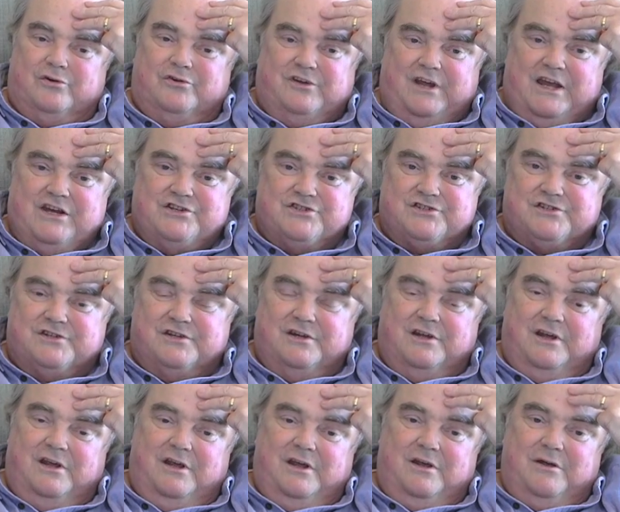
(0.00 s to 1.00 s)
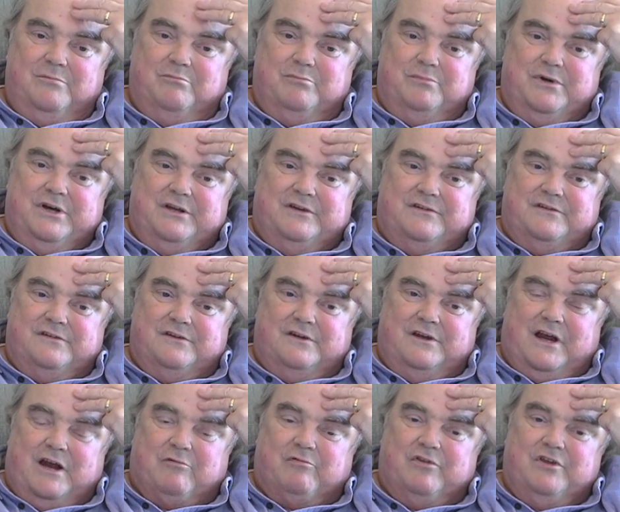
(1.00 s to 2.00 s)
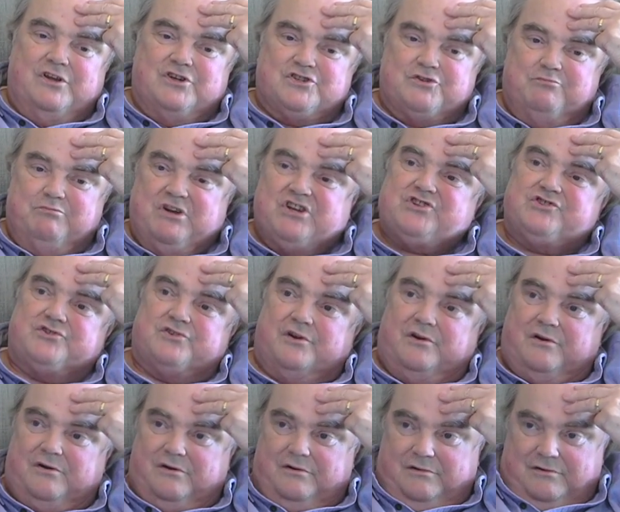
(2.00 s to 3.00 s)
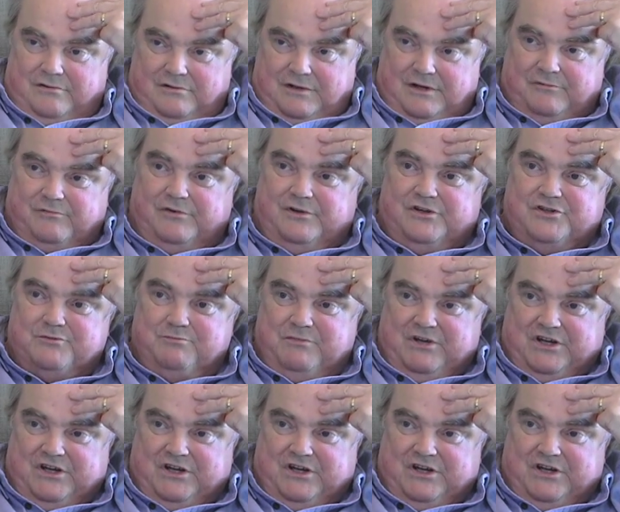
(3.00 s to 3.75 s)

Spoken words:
taste, but everything is a mixture. Everything is